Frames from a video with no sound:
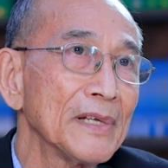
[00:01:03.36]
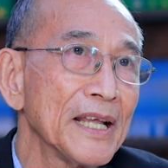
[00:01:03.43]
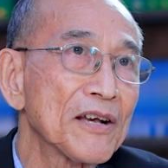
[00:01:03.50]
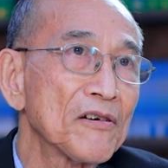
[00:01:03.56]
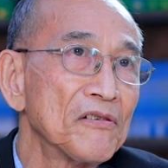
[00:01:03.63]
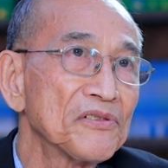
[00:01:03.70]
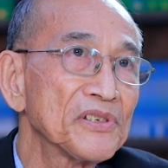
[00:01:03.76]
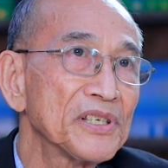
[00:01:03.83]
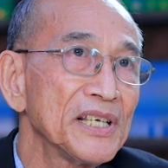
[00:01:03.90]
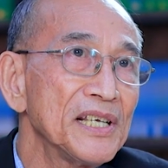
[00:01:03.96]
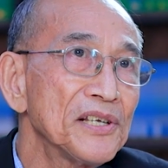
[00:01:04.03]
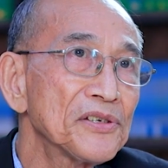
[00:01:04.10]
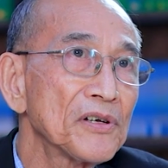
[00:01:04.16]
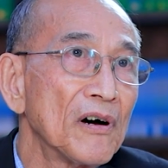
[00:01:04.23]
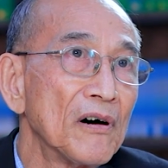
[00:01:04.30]
it
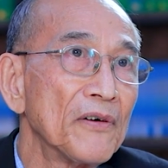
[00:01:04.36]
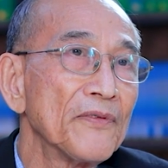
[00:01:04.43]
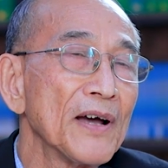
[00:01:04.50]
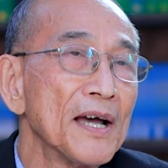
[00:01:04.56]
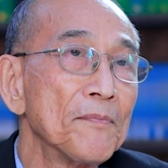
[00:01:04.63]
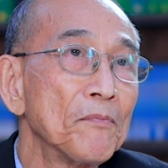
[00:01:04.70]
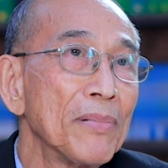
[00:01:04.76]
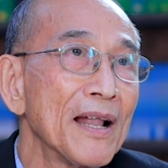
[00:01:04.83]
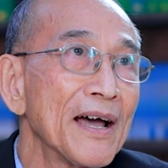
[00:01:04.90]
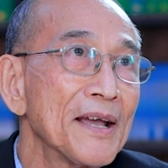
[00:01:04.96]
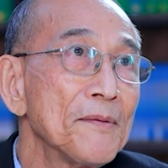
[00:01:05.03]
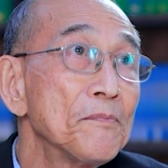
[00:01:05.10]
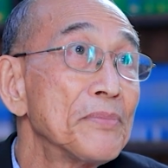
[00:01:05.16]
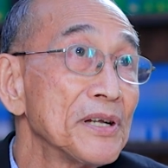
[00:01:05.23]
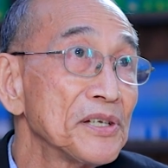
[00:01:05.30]
consists of
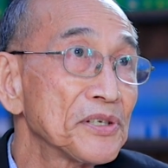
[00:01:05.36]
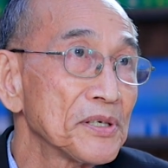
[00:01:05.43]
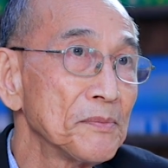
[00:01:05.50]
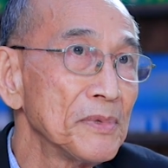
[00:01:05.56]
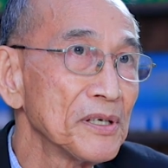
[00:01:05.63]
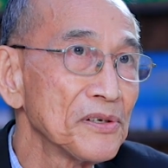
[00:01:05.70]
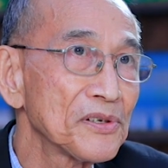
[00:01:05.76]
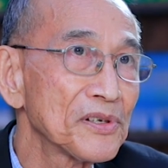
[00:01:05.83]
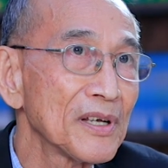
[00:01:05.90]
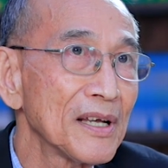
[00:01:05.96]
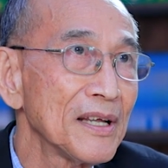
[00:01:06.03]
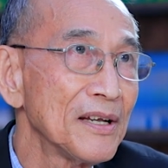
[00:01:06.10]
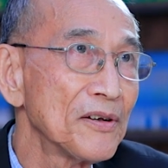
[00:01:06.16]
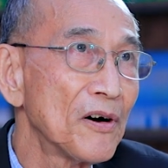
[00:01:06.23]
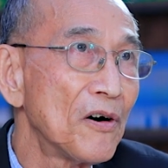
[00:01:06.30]
applied principles
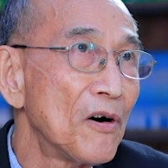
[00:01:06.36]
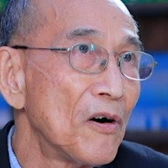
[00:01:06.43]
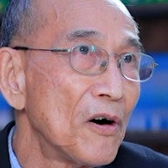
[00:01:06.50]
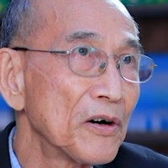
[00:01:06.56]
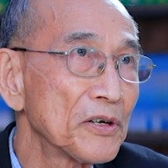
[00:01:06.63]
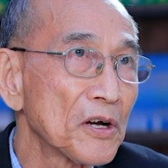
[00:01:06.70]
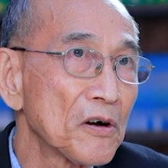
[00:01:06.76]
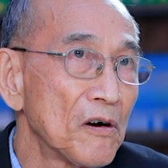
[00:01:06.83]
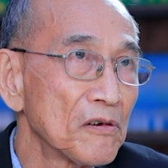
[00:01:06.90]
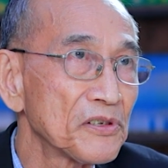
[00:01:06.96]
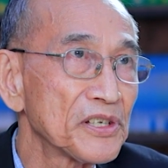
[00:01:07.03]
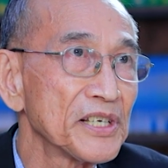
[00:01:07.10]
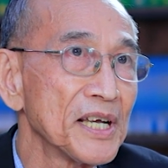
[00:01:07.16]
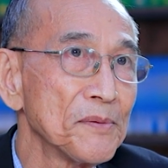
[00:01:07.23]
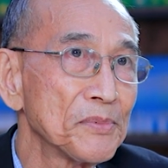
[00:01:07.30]
in all the
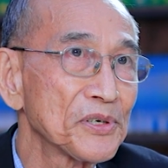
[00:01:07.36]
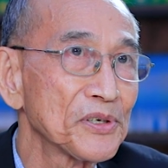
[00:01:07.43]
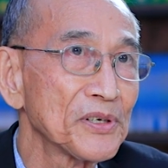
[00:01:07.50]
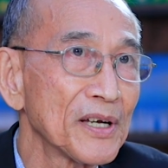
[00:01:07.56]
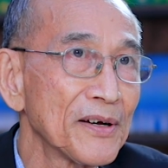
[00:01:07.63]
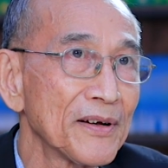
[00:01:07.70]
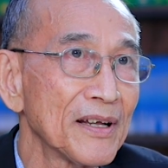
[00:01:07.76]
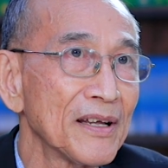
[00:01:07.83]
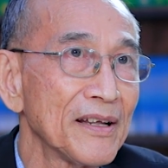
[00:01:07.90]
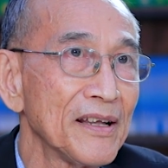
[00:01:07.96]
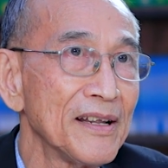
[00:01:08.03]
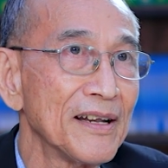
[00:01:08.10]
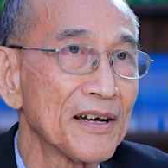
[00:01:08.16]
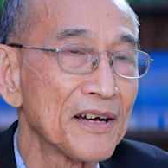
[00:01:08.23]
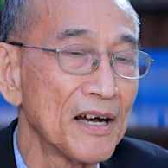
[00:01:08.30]
concepts
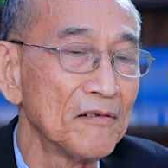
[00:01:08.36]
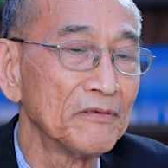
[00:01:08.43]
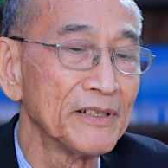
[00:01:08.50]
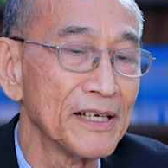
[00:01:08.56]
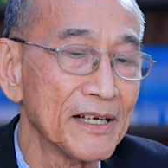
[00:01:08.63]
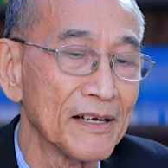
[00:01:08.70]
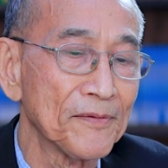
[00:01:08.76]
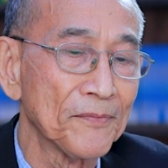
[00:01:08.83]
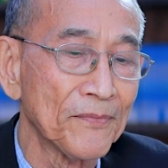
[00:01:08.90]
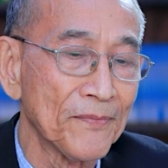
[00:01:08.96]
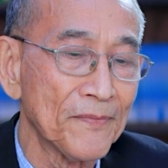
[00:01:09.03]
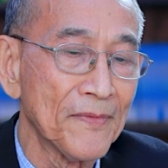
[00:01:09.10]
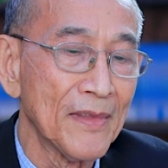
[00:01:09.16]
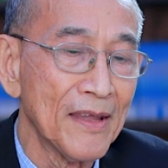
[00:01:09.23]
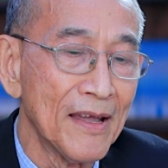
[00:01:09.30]
in accounting.
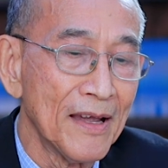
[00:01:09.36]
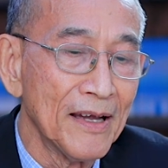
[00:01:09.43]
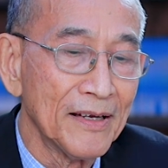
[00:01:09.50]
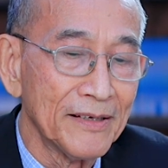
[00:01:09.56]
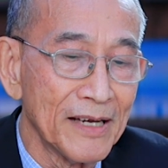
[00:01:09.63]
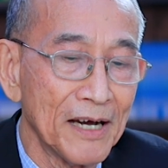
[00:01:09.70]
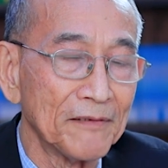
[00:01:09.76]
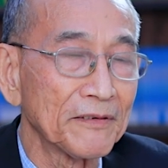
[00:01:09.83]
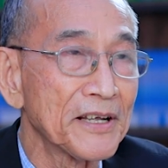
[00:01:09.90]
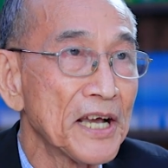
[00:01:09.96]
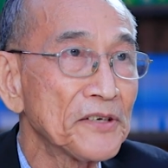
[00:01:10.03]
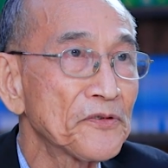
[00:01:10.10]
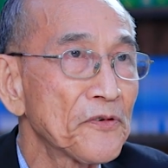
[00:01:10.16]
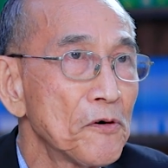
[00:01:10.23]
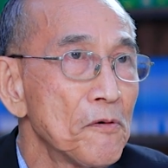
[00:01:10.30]
Now,
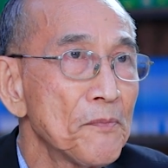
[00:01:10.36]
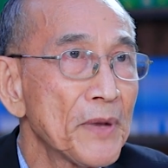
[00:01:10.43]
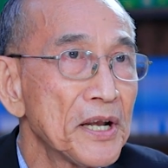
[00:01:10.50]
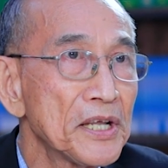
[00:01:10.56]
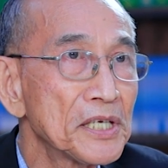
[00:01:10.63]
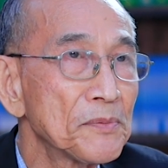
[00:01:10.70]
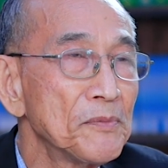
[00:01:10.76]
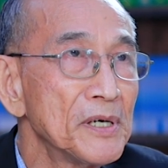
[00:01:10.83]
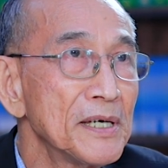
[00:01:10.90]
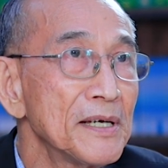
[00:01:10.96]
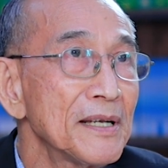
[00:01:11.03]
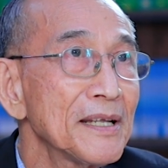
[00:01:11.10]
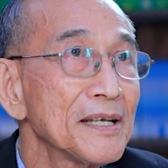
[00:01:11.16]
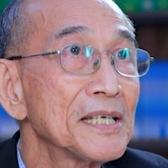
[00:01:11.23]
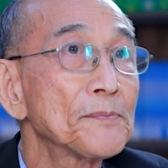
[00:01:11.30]
cash flow
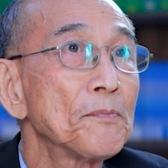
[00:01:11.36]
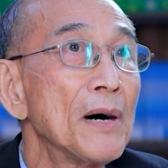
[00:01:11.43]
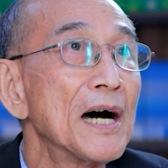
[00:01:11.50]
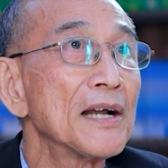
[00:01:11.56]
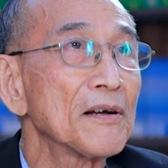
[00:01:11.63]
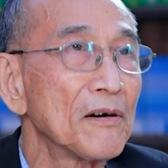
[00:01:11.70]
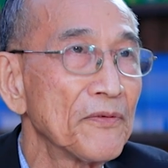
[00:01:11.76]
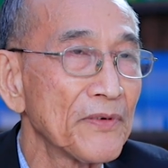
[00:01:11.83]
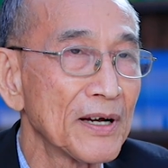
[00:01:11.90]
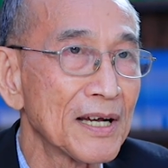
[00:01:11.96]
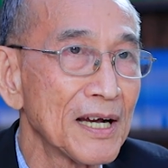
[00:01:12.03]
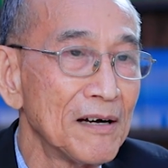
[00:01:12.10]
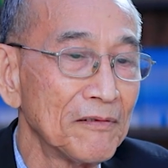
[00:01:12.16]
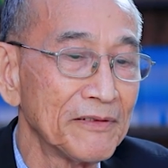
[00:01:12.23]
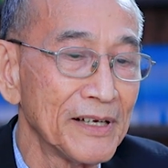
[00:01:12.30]
management is part of
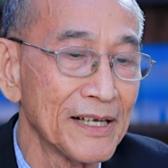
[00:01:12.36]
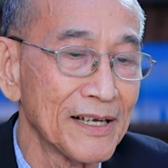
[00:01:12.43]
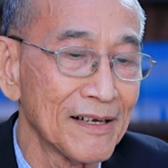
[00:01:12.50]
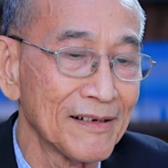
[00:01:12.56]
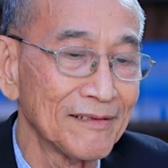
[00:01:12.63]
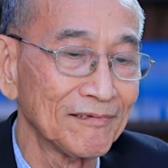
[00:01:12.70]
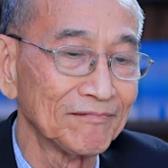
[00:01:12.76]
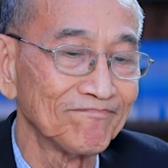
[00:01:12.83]
accounting.